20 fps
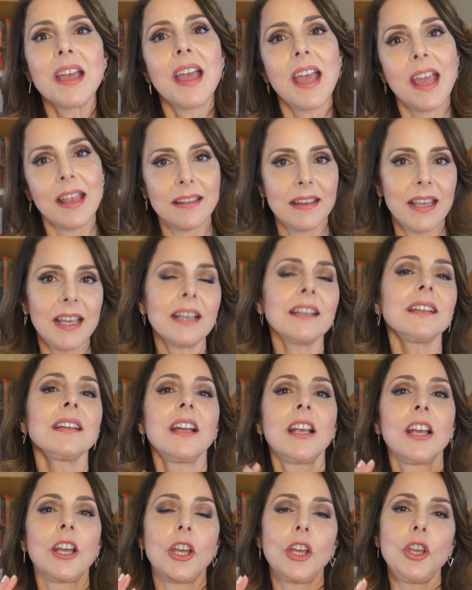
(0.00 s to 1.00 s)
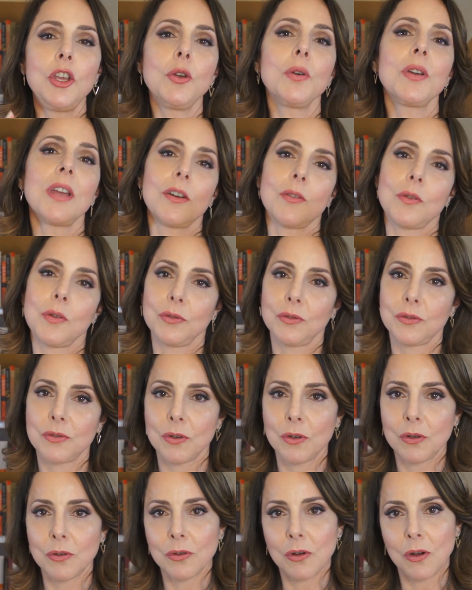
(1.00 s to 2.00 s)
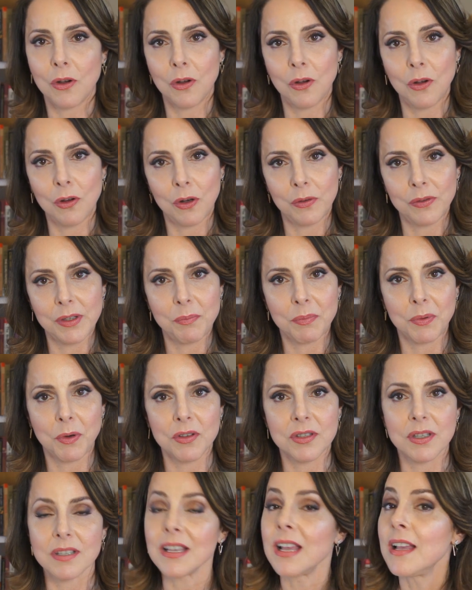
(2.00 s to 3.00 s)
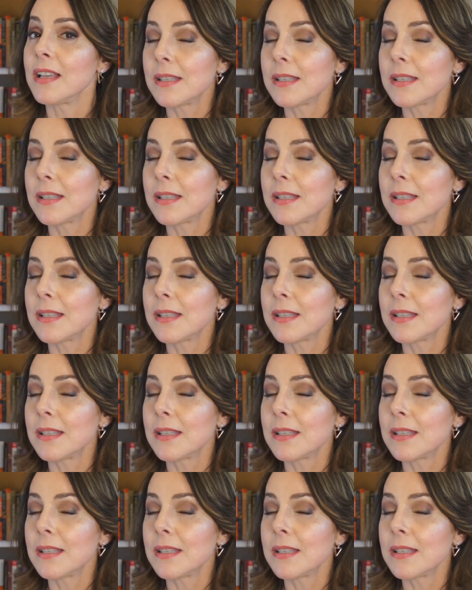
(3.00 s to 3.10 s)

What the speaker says: And then you can control all of the process.